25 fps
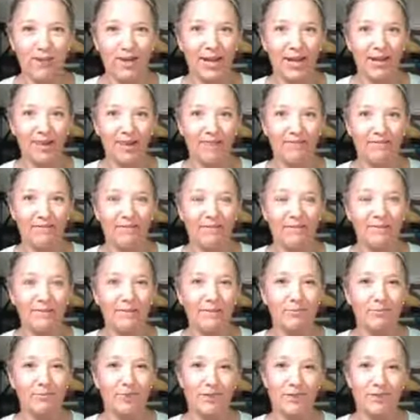We had our
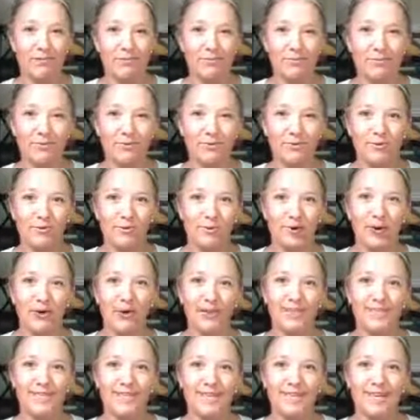lovely preschool
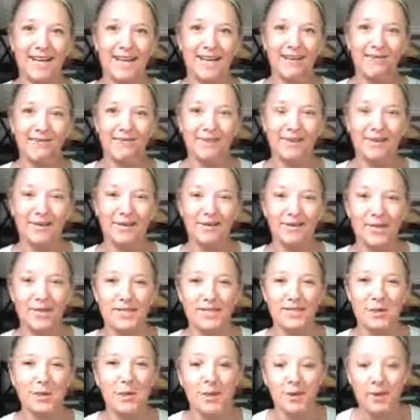party tonight for the end of
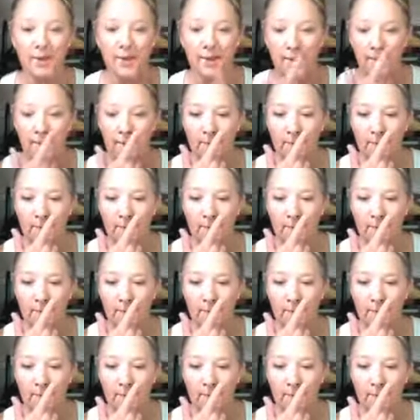preschool.